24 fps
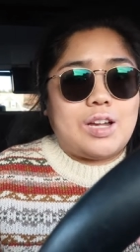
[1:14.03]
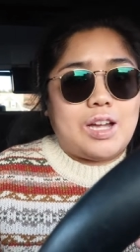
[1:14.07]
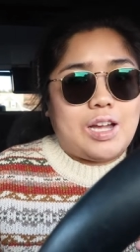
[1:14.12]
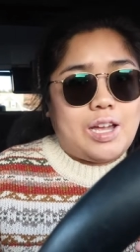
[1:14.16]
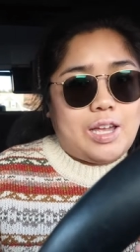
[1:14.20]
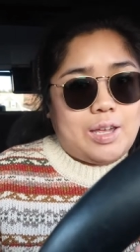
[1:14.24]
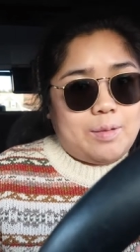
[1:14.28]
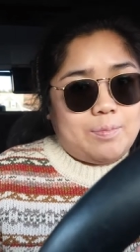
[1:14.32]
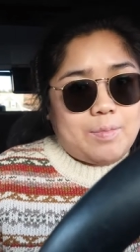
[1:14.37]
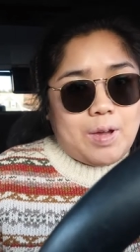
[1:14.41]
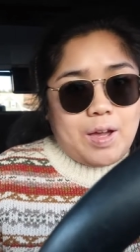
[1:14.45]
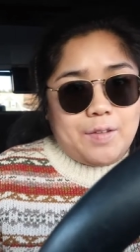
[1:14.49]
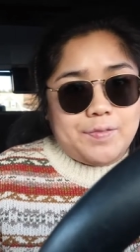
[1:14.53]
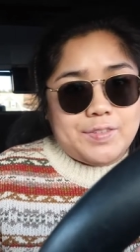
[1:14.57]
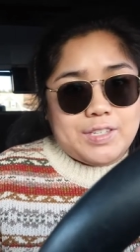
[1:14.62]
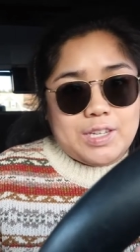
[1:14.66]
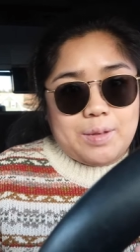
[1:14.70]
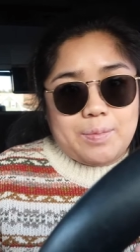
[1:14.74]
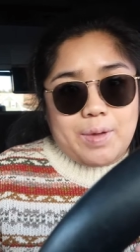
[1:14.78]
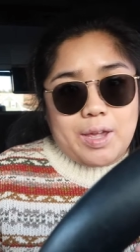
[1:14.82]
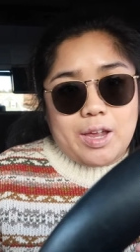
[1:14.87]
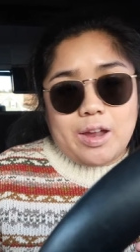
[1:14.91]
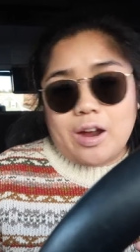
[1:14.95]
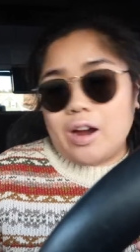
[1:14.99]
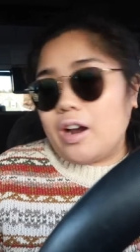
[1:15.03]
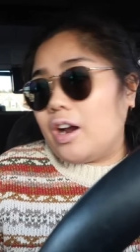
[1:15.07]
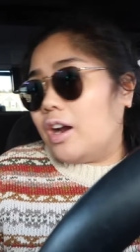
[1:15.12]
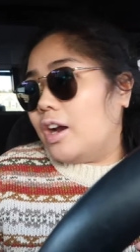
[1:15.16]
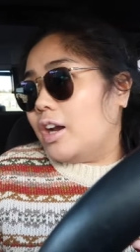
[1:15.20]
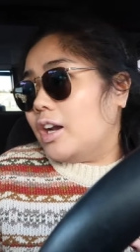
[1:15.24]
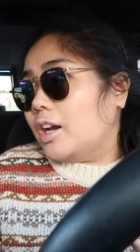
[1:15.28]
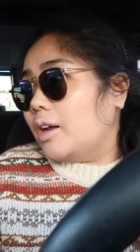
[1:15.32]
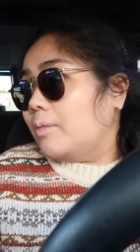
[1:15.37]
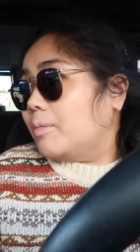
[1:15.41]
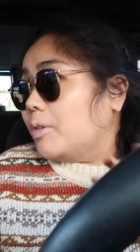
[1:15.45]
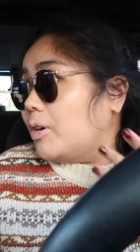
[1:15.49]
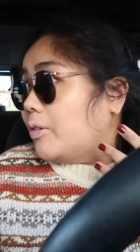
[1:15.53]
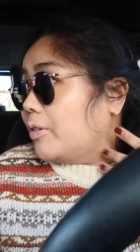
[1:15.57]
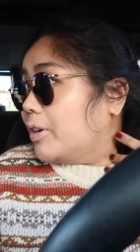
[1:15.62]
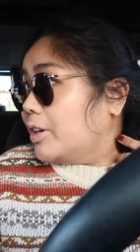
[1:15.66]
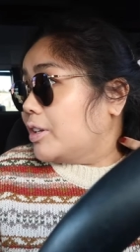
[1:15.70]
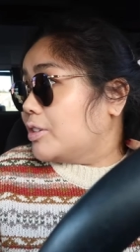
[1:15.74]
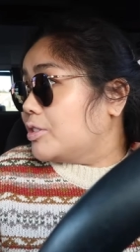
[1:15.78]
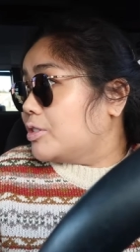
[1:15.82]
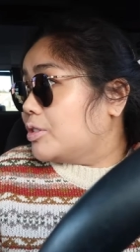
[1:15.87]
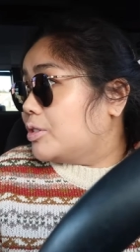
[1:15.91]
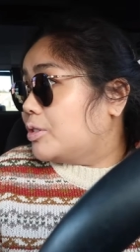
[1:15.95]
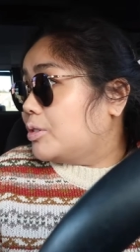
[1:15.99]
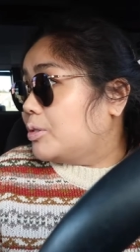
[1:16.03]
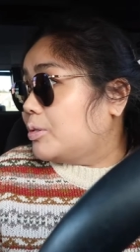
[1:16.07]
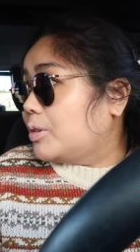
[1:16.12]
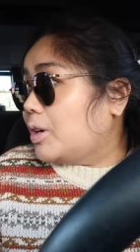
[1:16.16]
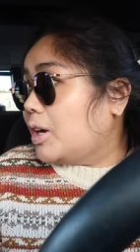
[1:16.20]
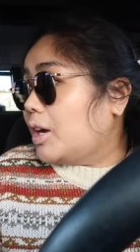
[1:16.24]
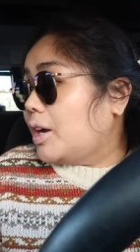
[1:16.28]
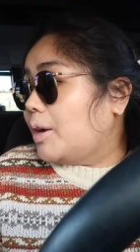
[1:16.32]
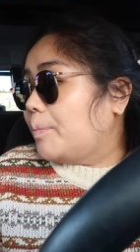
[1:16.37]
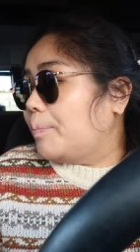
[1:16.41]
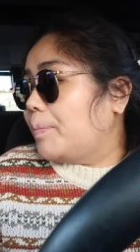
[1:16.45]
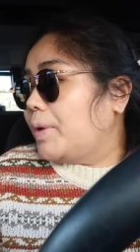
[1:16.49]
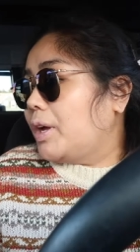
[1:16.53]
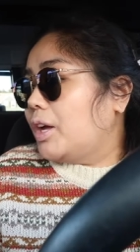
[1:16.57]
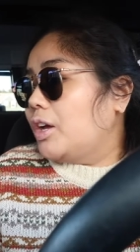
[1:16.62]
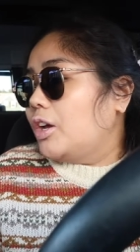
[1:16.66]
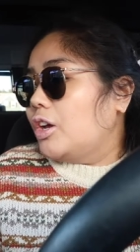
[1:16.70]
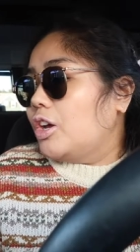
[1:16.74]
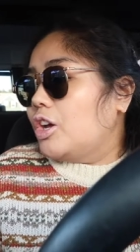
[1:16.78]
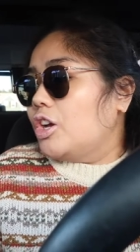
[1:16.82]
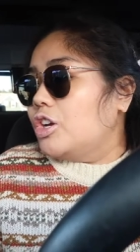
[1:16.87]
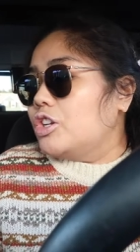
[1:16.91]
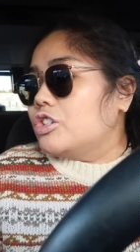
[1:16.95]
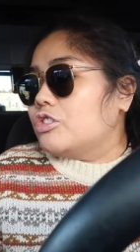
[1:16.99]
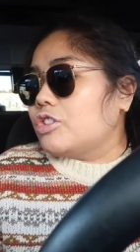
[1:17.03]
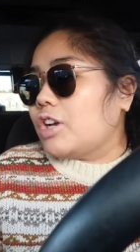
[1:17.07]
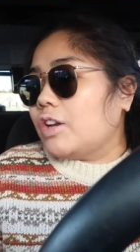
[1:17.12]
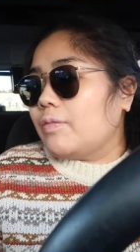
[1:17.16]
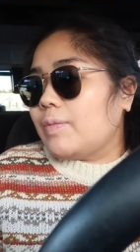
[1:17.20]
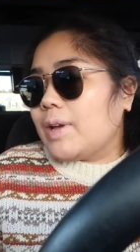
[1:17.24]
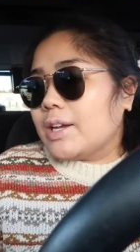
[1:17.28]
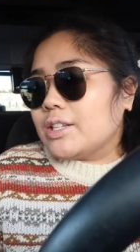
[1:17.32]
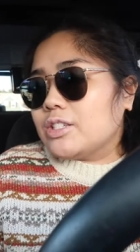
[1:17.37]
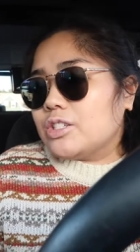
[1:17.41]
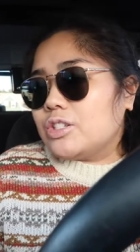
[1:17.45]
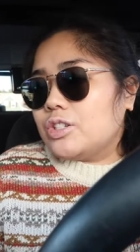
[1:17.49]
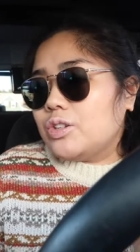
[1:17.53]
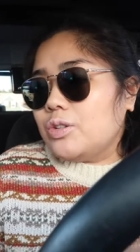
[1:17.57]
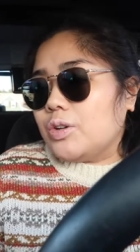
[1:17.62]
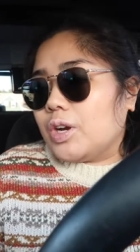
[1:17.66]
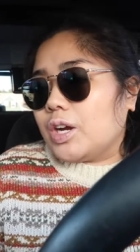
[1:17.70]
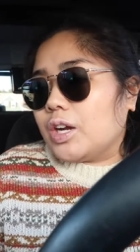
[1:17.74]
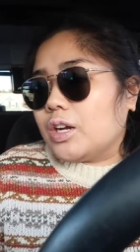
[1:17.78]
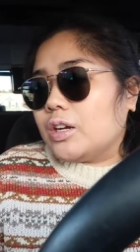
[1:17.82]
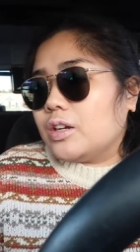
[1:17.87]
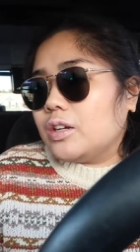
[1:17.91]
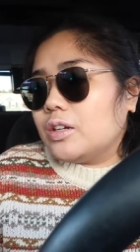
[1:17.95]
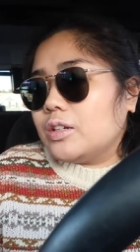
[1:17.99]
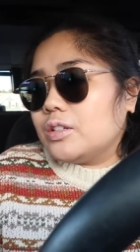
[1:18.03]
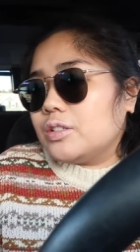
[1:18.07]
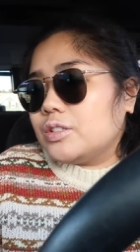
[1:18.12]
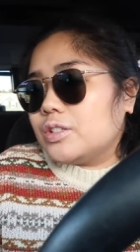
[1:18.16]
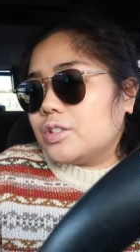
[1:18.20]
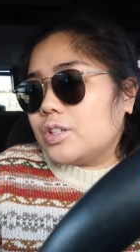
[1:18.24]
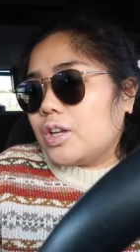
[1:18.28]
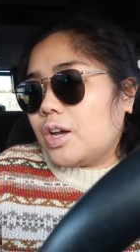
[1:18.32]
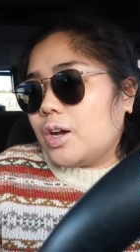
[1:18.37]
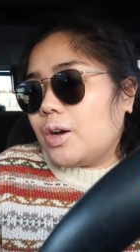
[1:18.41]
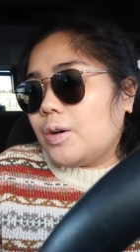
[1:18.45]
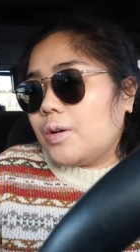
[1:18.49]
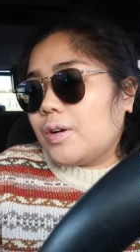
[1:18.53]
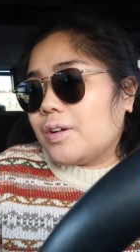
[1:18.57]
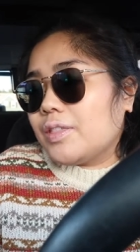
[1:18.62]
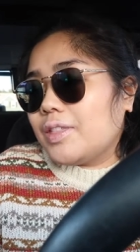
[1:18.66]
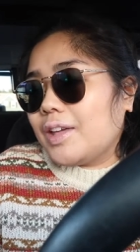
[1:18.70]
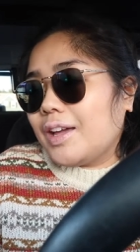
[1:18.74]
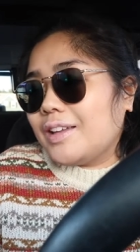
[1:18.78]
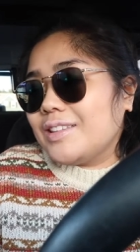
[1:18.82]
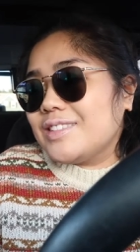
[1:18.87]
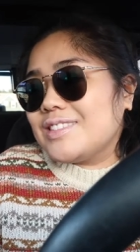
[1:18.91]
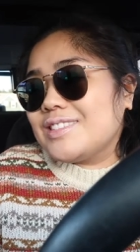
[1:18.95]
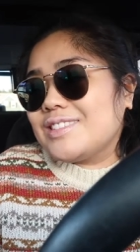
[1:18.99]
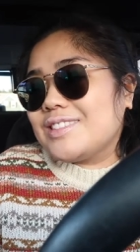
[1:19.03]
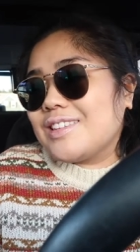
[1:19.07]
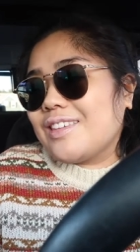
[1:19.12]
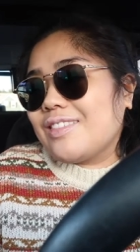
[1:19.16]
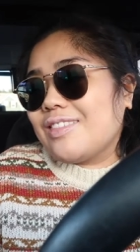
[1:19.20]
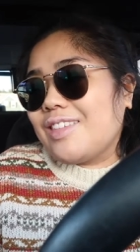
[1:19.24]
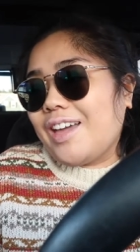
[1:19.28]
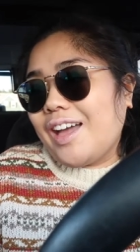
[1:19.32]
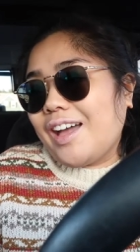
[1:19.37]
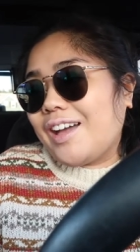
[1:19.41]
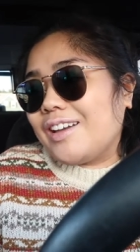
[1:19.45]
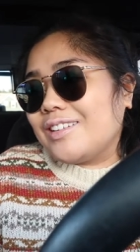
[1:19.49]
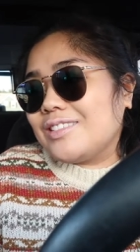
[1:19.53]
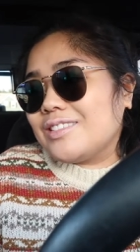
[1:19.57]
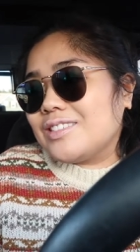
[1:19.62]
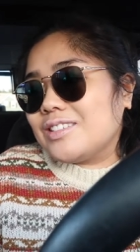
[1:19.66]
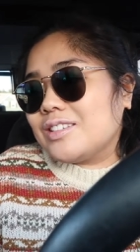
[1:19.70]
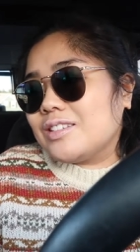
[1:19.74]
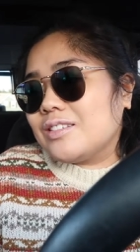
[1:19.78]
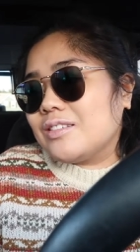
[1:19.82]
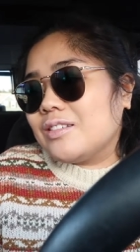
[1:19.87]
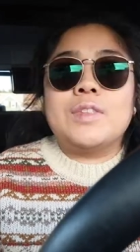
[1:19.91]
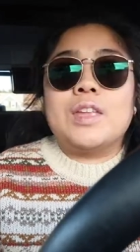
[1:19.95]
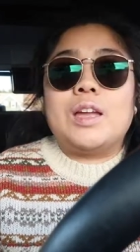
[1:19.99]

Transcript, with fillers: I'm obviously in my car and I'm going to um, drive back to New York. So that's that.